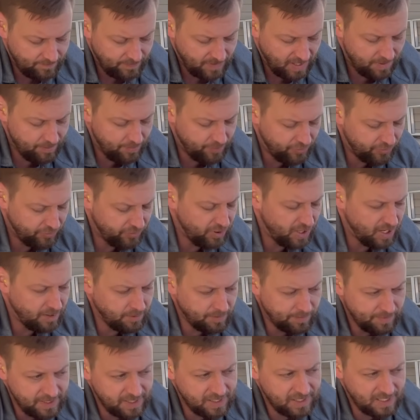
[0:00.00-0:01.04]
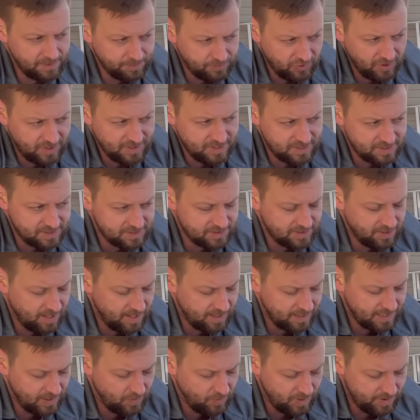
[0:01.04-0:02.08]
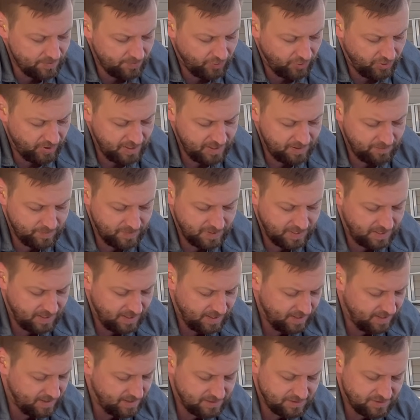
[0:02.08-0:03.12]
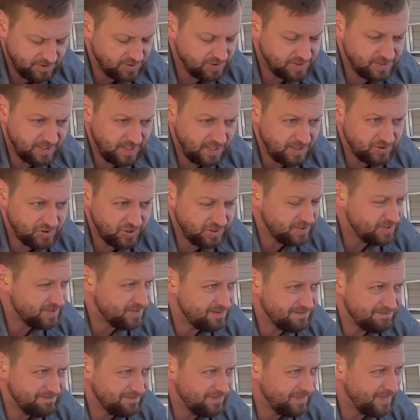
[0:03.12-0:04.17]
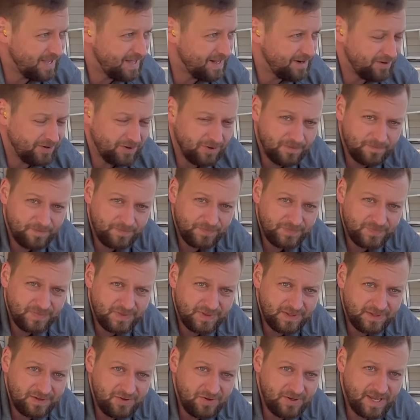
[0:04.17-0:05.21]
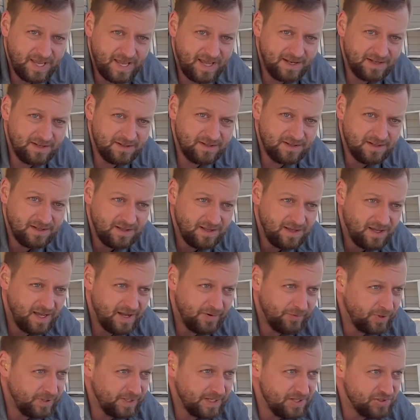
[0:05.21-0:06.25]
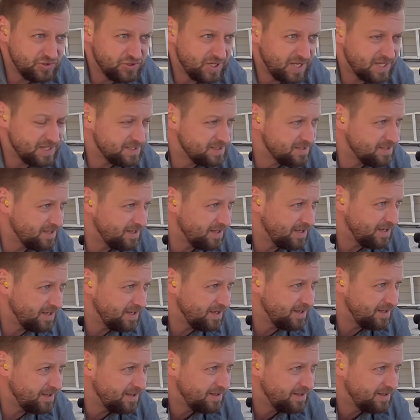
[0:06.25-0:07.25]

I'm probably gonna upgrade this stock at one point because it's just, I don't know, you can't really adjust the